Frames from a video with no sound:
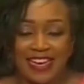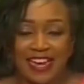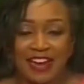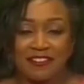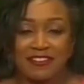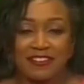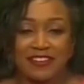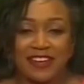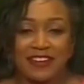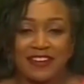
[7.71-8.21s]

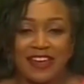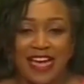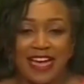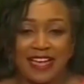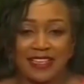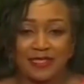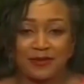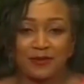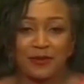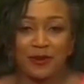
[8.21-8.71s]
Karen Nderi
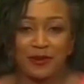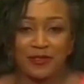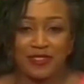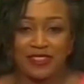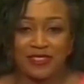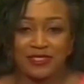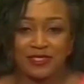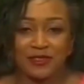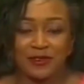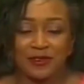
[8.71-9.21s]
has more
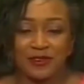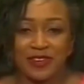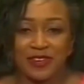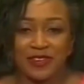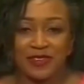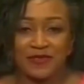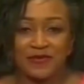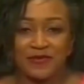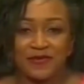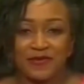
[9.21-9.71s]
on this
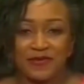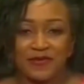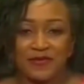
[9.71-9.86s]
story.